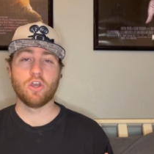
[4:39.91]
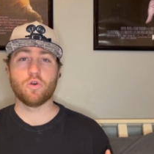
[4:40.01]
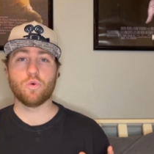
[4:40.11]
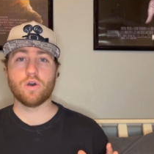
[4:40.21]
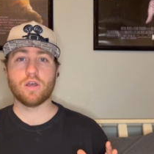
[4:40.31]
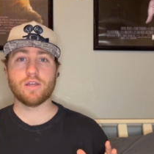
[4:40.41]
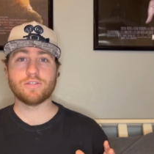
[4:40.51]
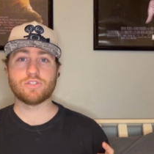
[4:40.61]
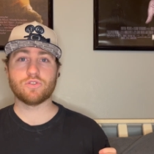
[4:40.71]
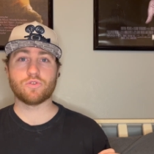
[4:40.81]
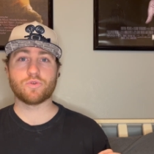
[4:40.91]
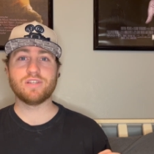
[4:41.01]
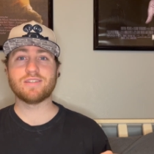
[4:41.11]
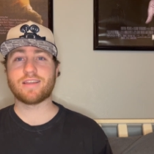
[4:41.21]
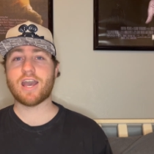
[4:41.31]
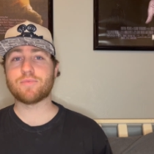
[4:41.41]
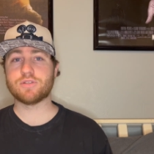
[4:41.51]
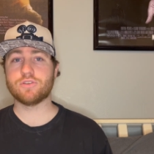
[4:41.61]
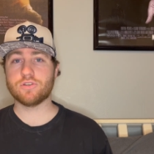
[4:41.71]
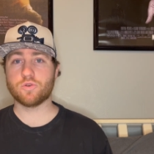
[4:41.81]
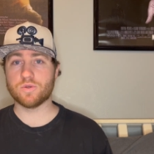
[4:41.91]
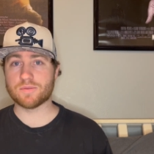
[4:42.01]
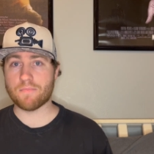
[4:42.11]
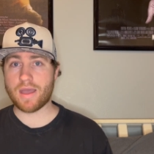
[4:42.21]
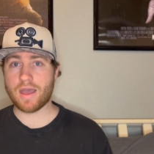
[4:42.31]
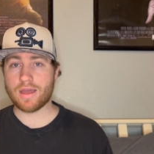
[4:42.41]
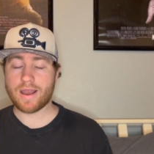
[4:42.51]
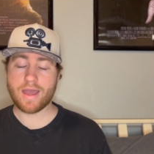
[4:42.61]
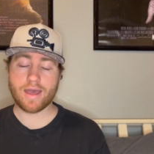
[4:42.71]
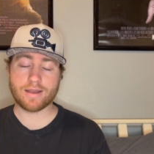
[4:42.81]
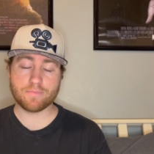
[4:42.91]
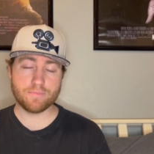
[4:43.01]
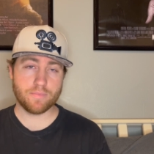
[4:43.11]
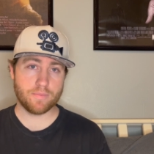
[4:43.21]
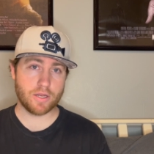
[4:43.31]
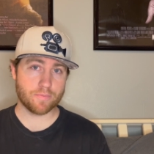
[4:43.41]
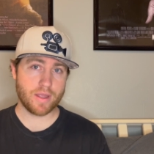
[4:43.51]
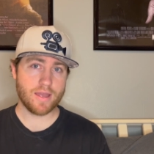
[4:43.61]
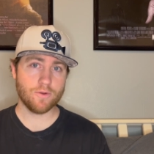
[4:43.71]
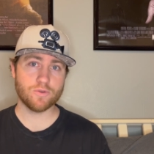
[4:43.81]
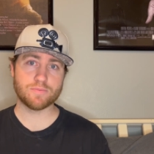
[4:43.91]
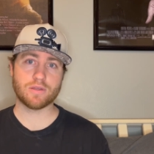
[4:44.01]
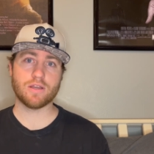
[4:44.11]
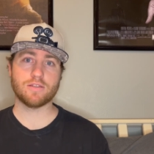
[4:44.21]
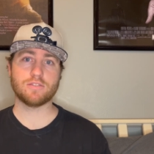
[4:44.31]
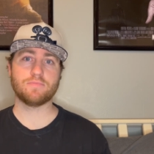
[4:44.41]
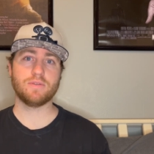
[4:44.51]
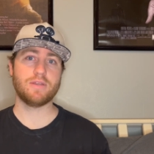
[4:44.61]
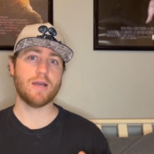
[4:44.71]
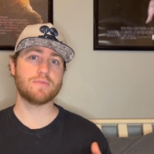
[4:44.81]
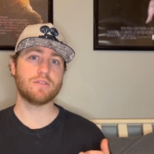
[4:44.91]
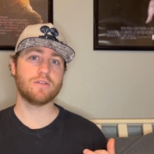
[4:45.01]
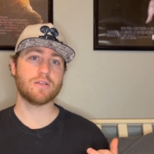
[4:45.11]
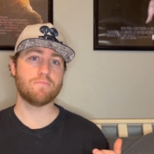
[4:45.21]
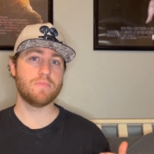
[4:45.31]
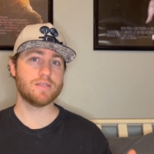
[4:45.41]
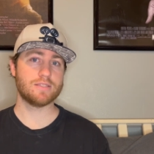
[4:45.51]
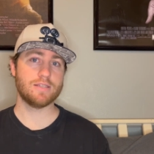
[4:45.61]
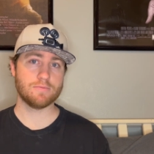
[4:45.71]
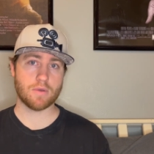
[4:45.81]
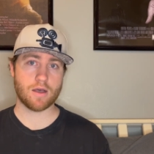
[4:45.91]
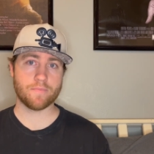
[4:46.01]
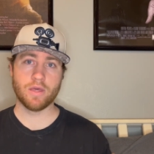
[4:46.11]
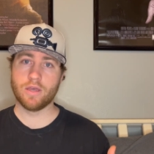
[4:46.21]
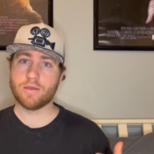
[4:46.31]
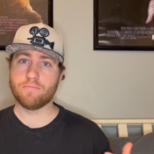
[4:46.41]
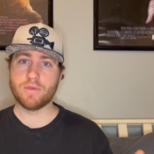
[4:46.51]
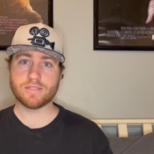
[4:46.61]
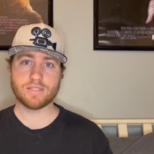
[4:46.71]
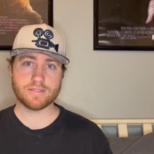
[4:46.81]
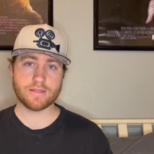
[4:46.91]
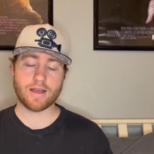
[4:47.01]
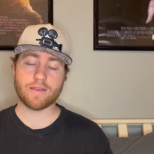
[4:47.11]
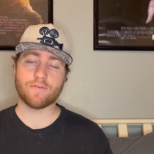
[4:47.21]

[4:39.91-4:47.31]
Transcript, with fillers: was the reason Captain Hook was mad at Peter Pan was because Captain Hook missed his mom, missed his life,